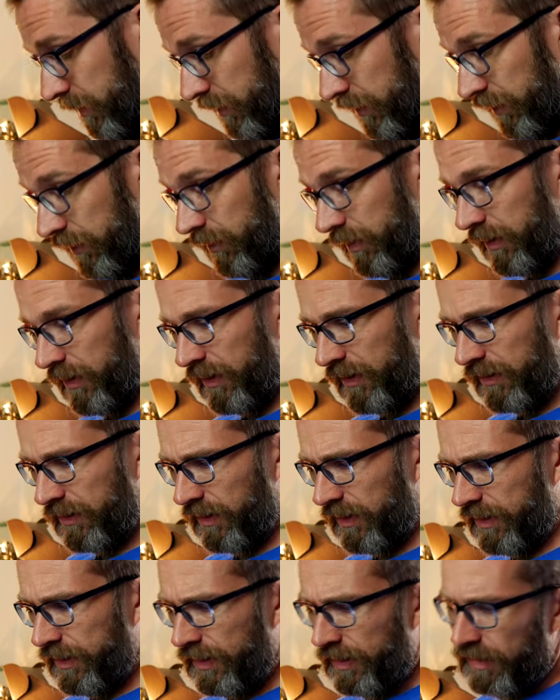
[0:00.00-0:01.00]
ones, but it's
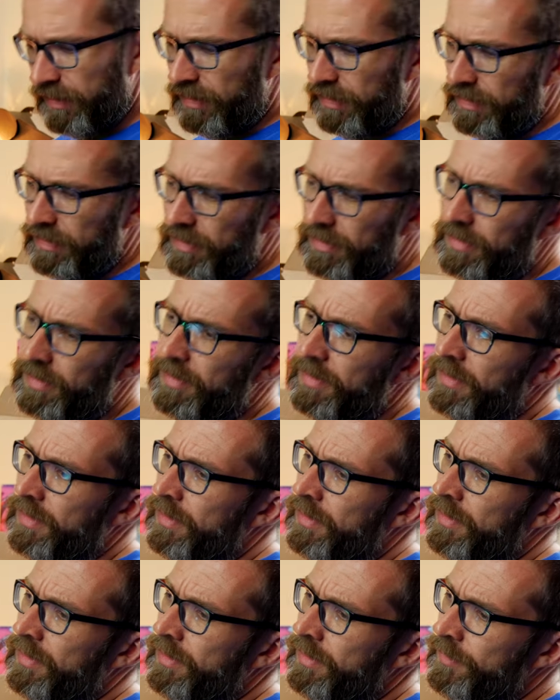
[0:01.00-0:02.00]
like.
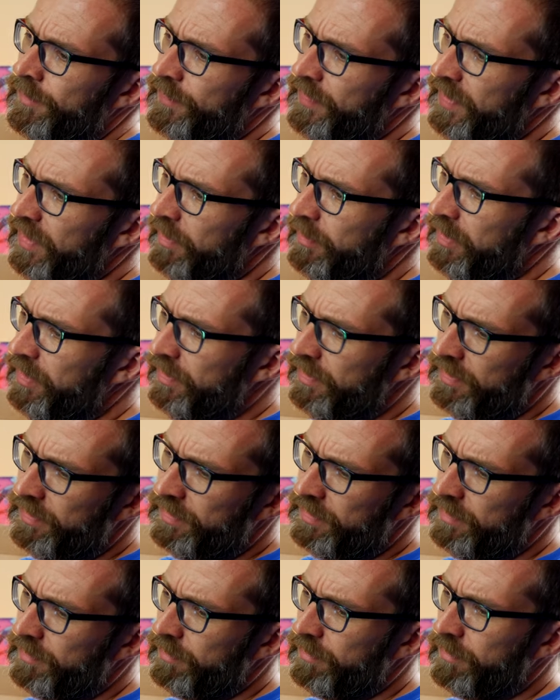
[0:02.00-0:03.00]
I mean,
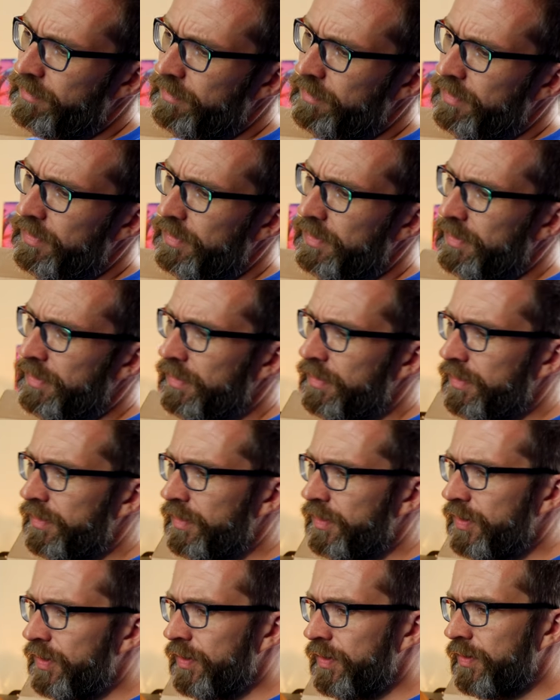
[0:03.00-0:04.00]
there's
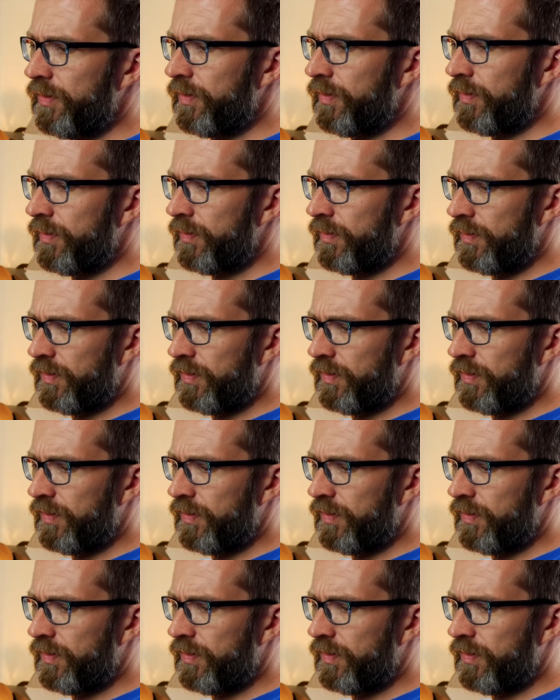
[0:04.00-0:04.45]
one, two,